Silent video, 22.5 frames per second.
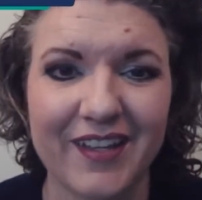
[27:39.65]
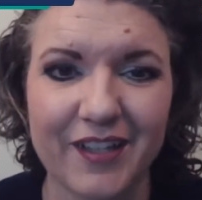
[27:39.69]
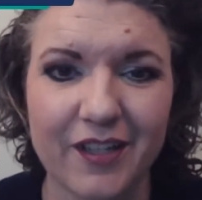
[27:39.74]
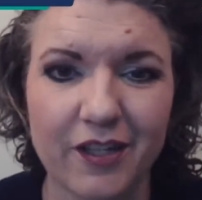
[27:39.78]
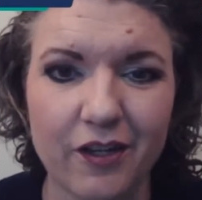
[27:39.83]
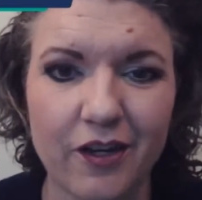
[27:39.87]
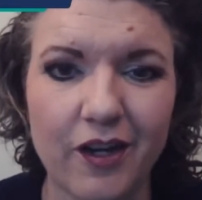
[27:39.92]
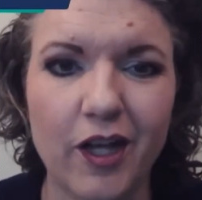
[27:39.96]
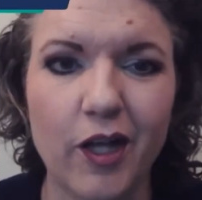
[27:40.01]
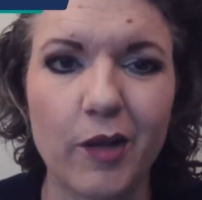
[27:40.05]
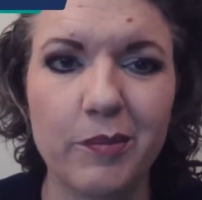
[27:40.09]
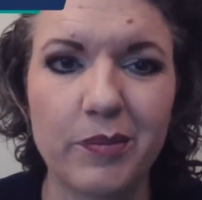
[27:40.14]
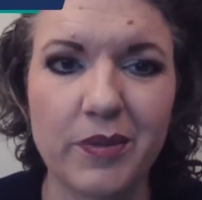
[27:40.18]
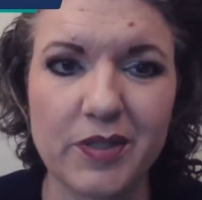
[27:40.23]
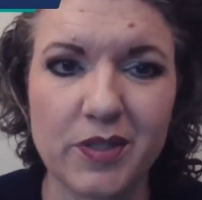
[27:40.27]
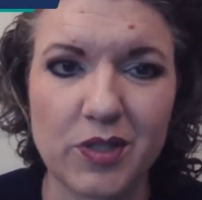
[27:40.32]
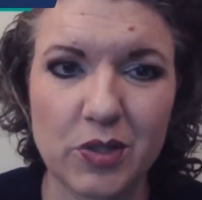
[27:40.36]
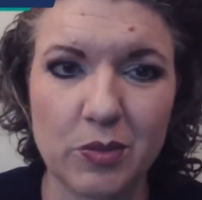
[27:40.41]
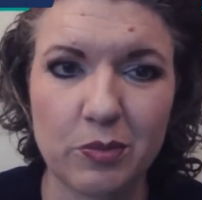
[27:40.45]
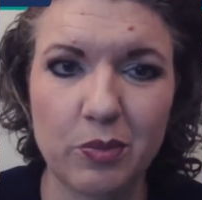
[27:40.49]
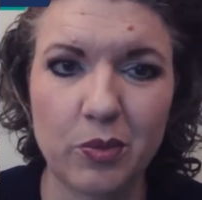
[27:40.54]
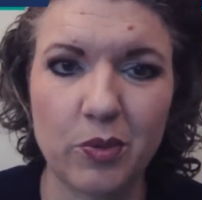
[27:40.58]
you're
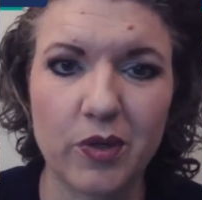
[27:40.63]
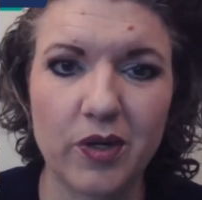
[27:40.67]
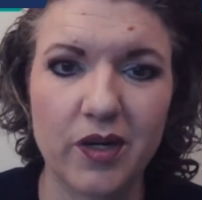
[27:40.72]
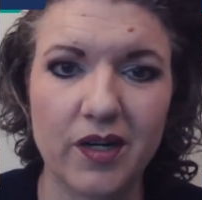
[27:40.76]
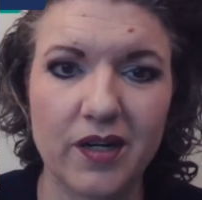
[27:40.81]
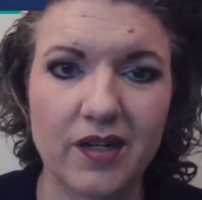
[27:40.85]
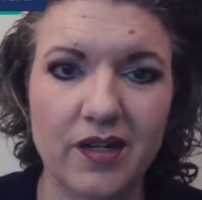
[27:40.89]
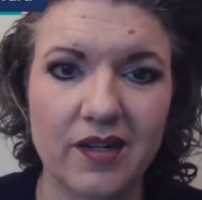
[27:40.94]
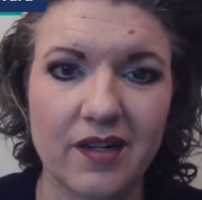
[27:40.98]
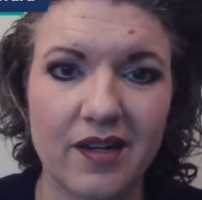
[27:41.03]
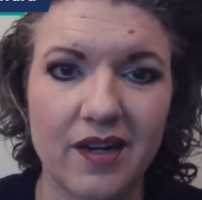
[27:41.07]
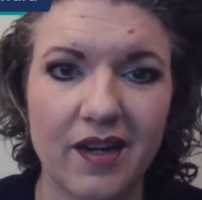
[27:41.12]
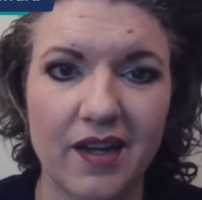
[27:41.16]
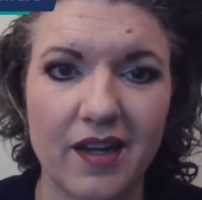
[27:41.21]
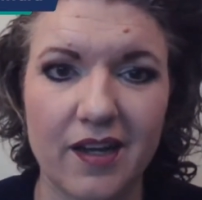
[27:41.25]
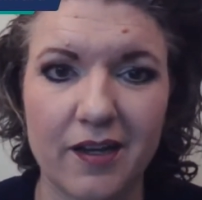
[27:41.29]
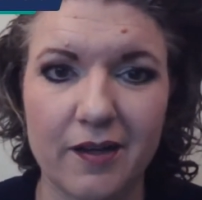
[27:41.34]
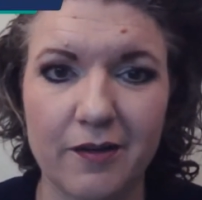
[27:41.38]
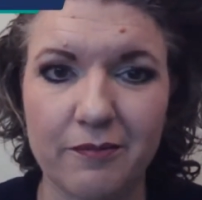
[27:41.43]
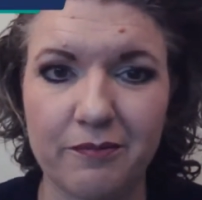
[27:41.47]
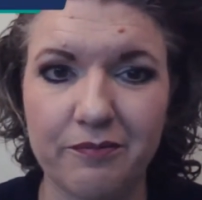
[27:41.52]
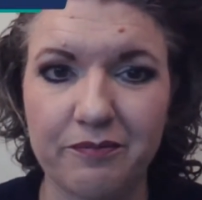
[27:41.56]
helping support
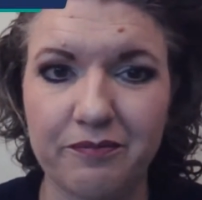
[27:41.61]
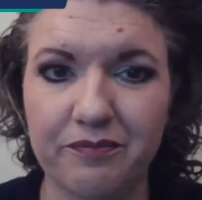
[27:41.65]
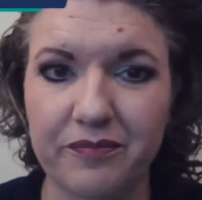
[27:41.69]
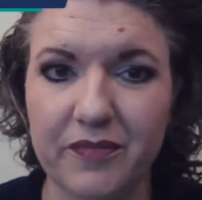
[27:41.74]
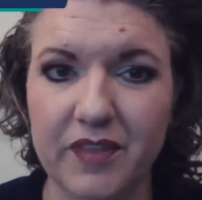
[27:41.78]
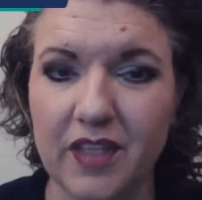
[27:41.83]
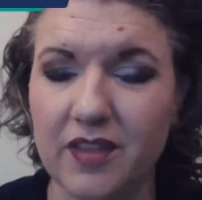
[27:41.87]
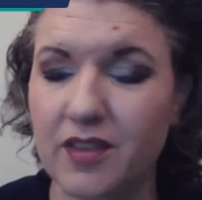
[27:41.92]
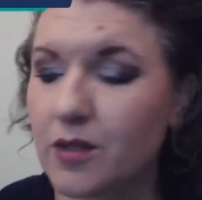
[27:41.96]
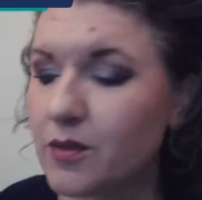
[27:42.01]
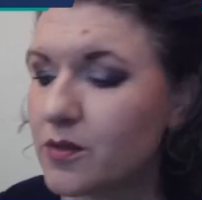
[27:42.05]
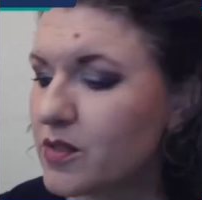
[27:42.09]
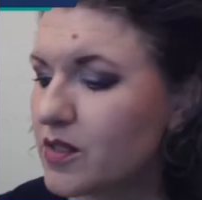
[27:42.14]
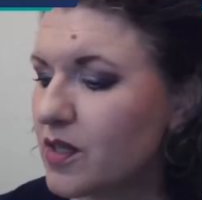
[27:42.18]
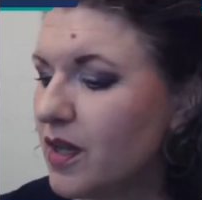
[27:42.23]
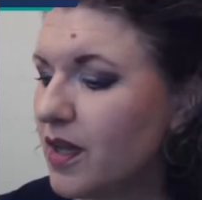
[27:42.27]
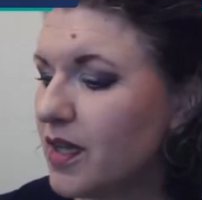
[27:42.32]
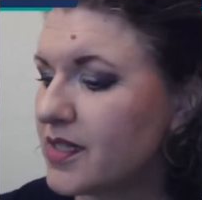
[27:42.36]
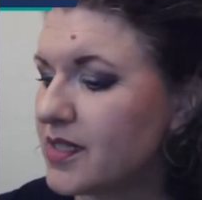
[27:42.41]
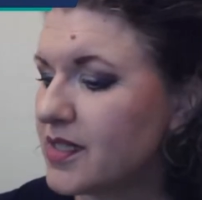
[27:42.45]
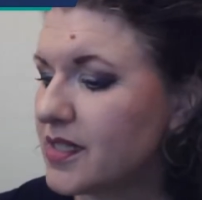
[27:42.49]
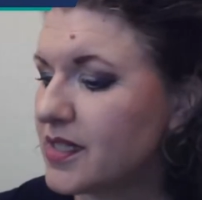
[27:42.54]
those
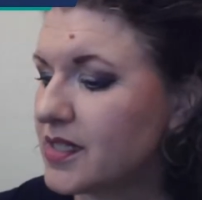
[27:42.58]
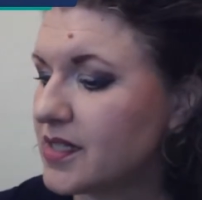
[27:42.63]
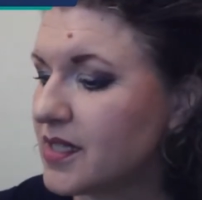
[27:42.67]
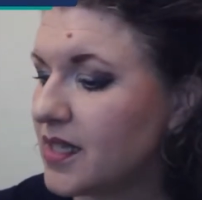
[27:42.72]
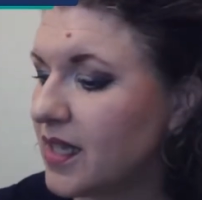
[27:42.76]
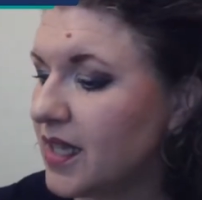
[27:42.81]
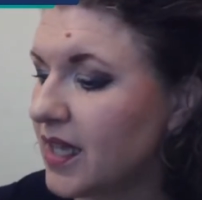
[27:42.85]
causes.